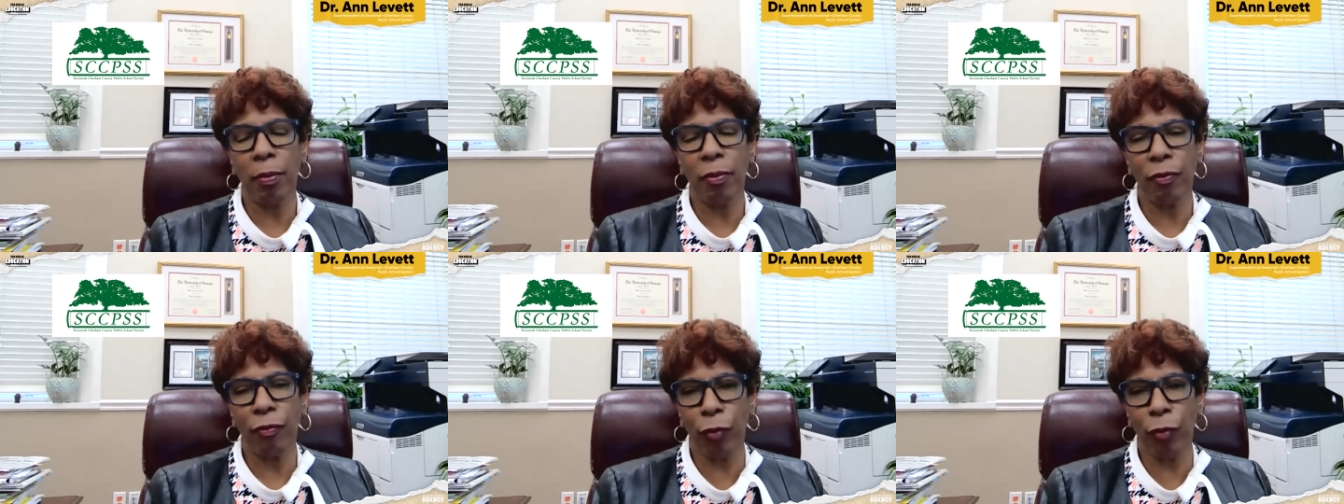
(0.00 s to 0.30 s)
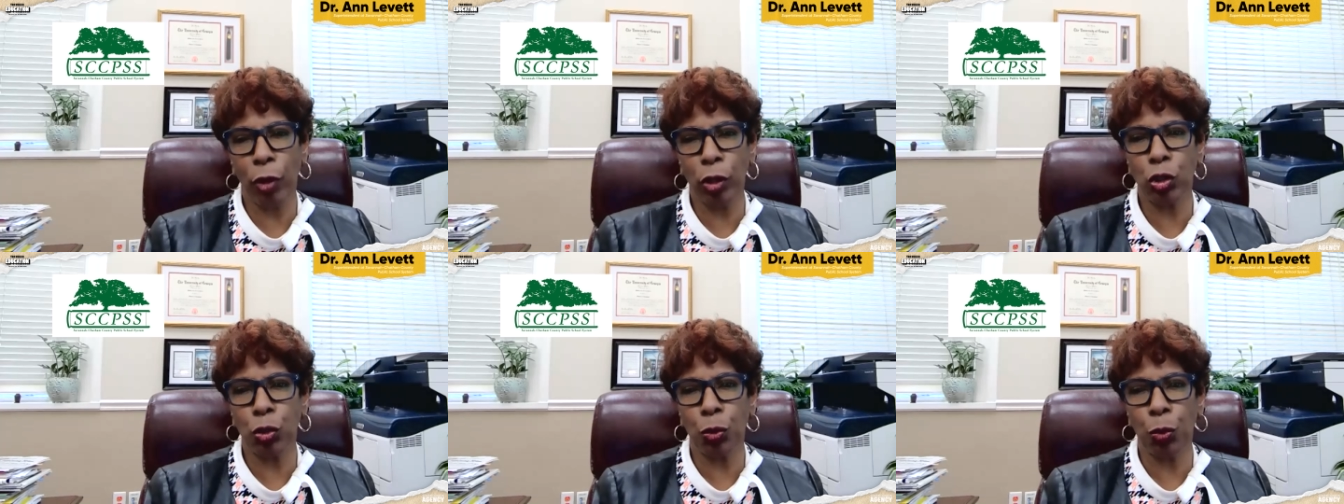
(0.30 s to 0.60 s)

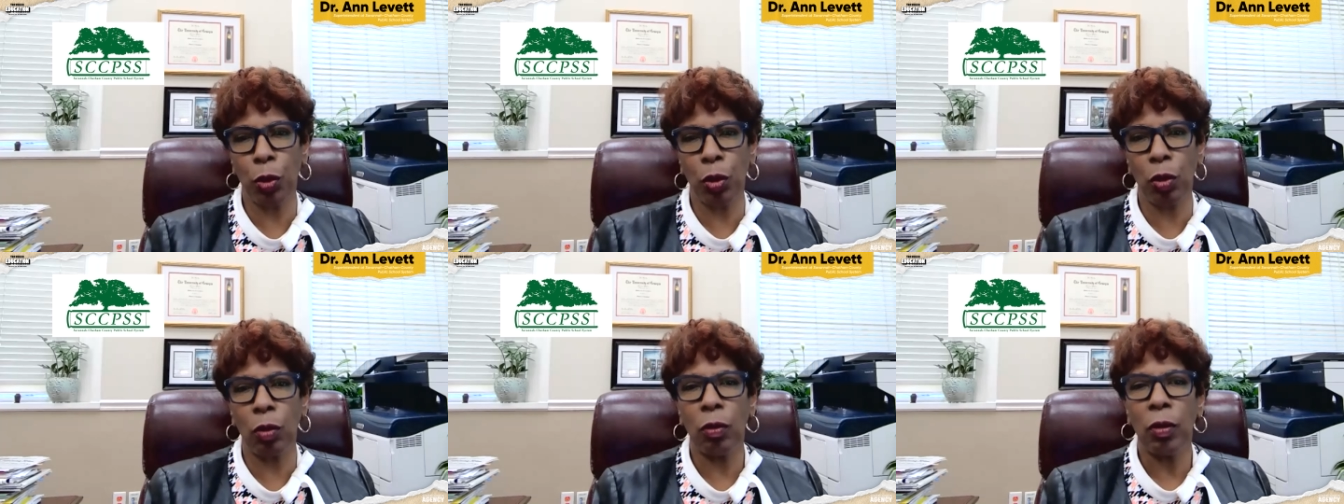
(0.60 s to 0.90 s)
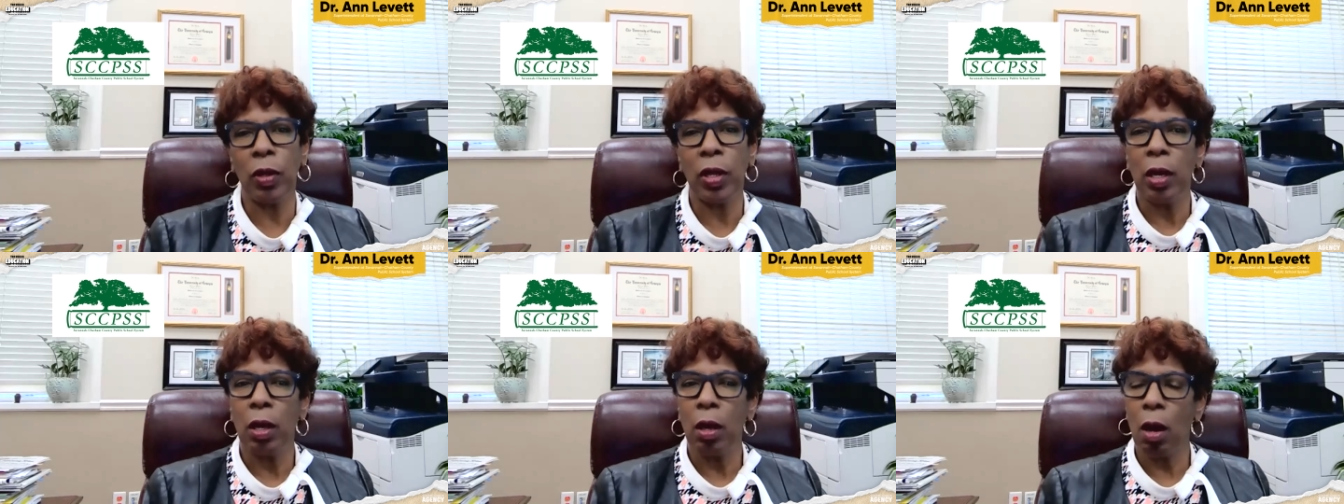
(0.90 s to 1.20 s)
virtual
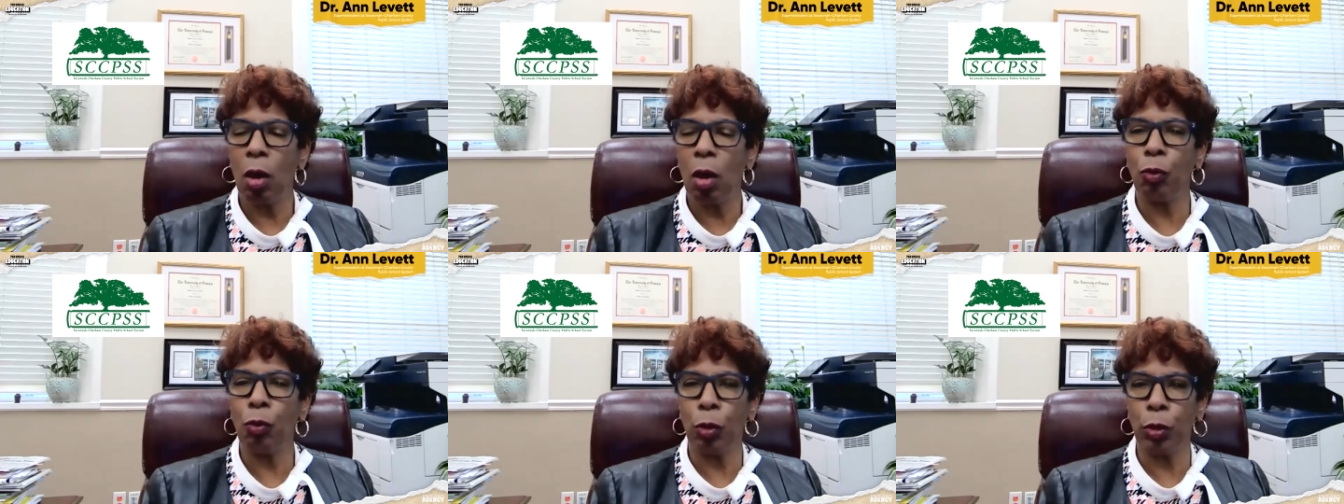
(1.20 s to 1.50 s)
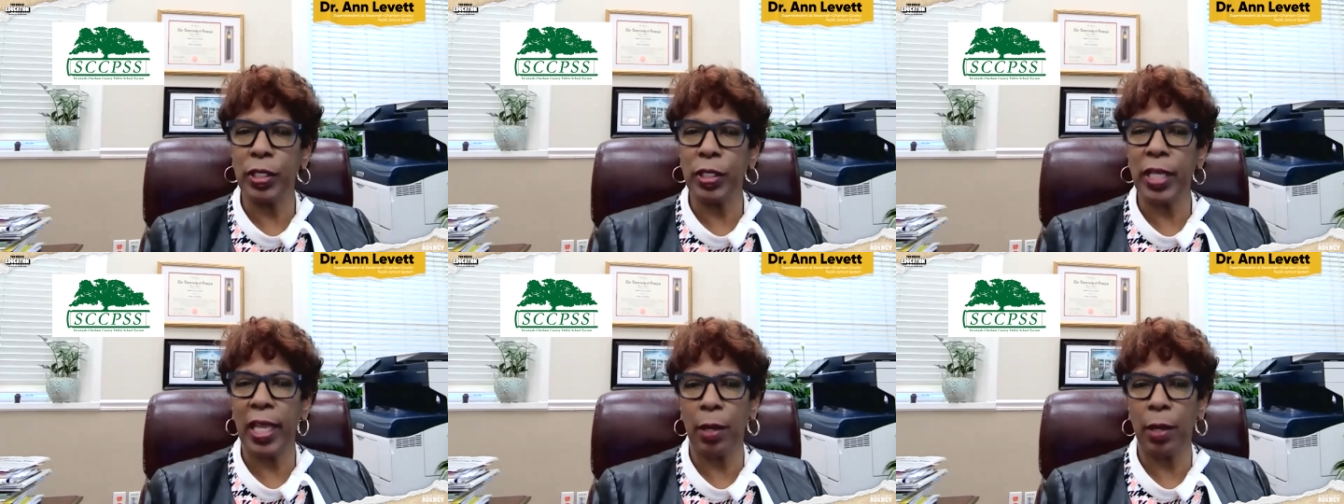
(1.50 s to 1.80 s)
on
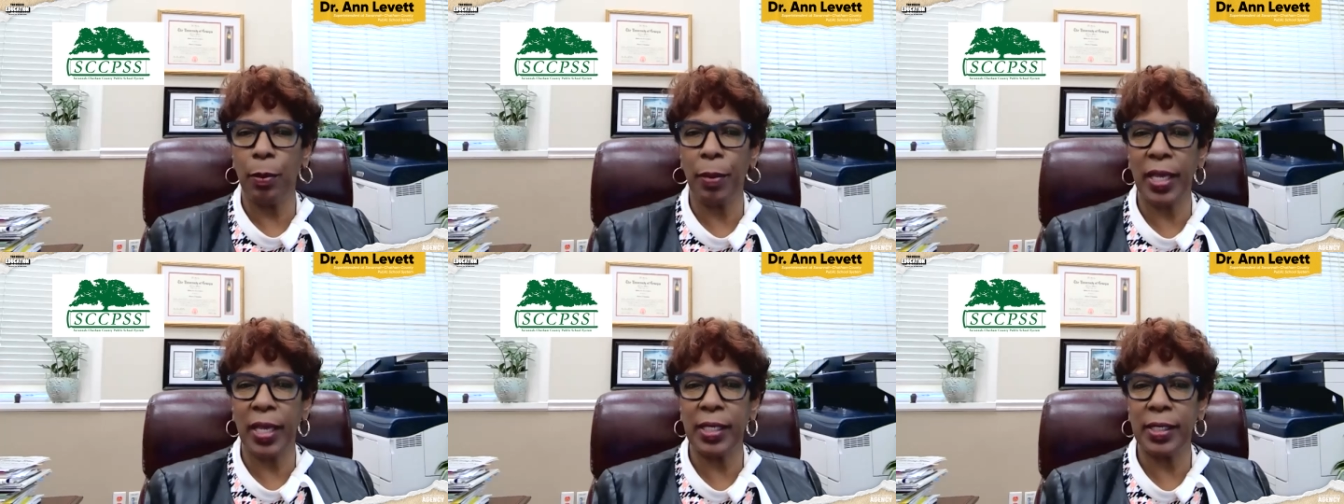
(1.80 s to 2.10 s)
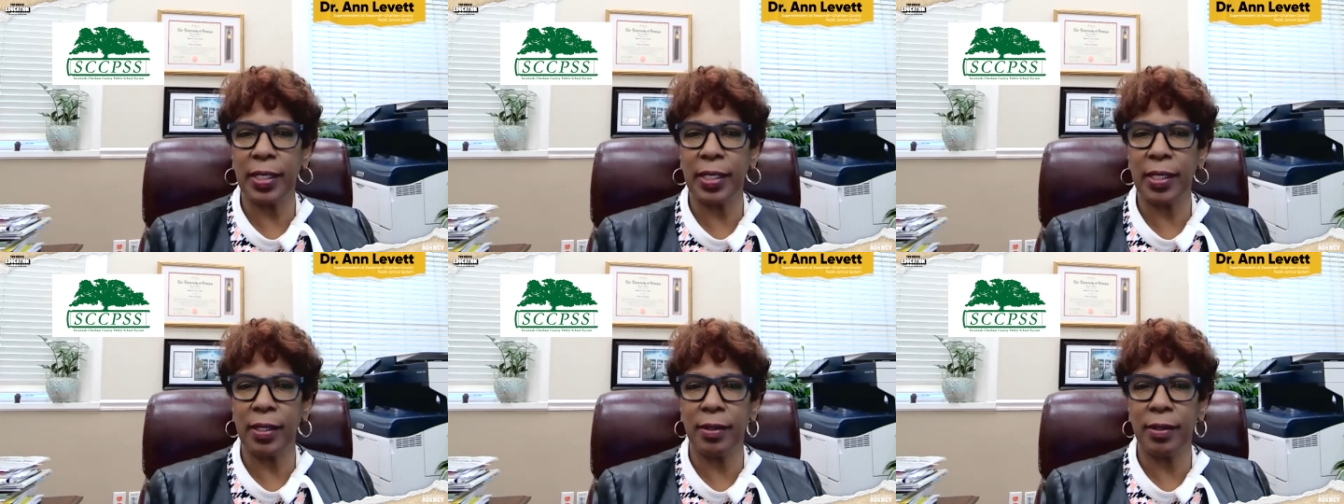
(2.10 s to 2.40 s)
rotating
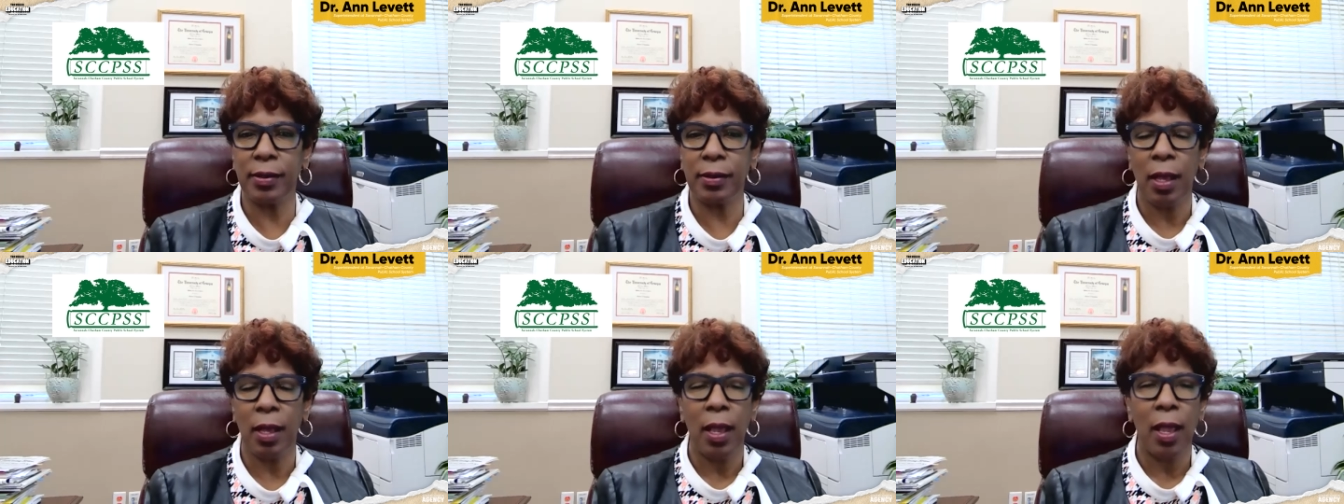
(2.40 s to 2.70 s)
basis.